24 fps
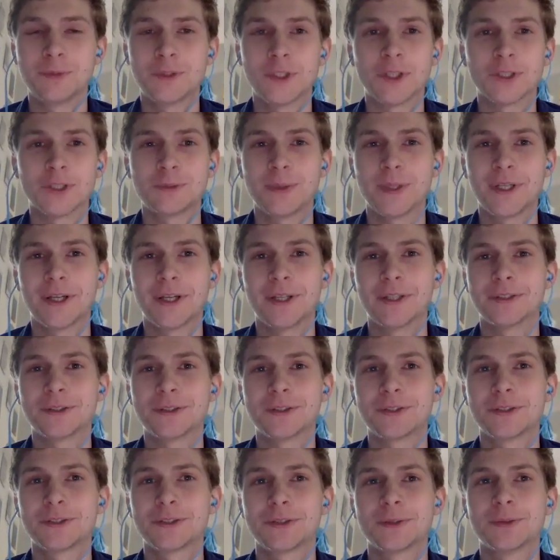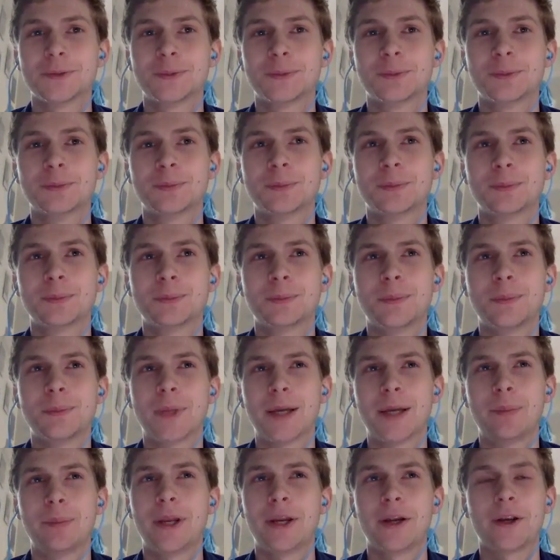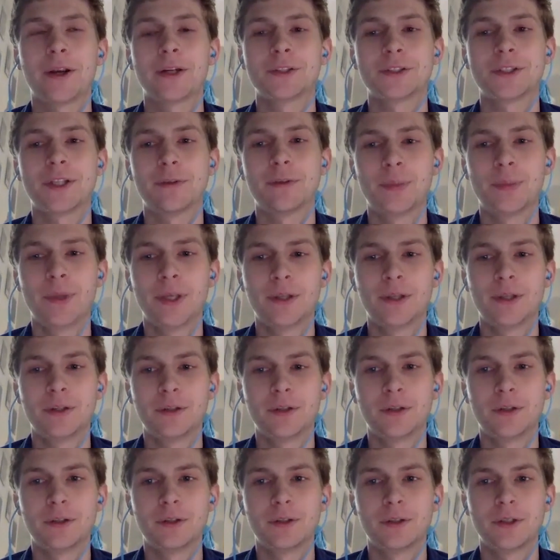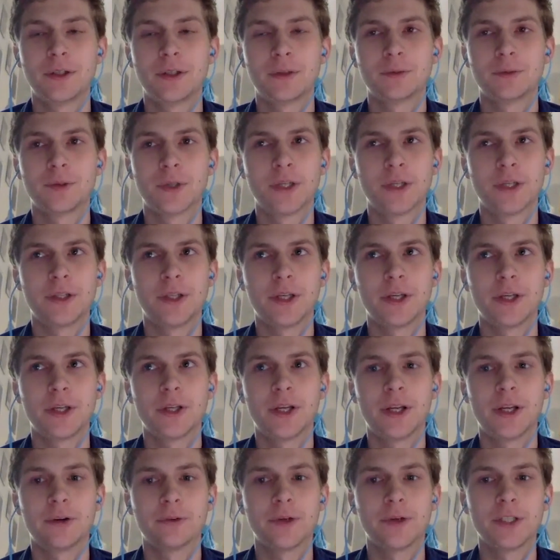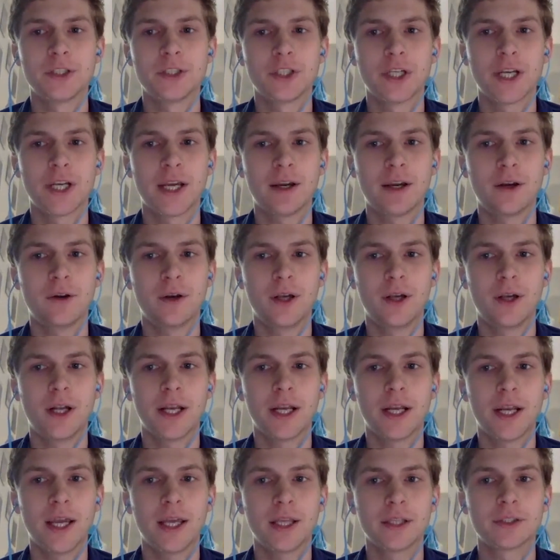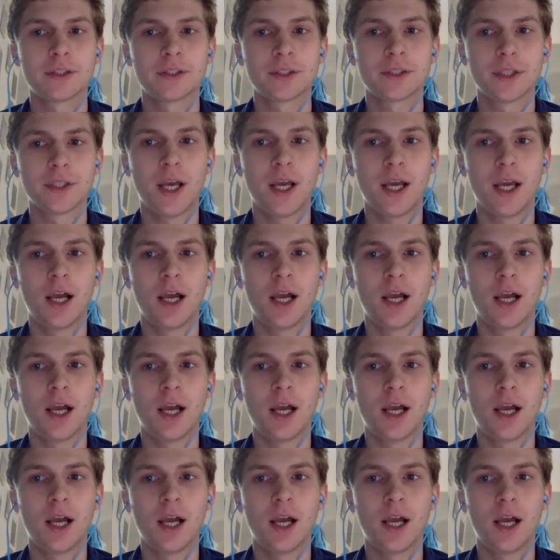Just because my parents have been really good at reaching out, I guess.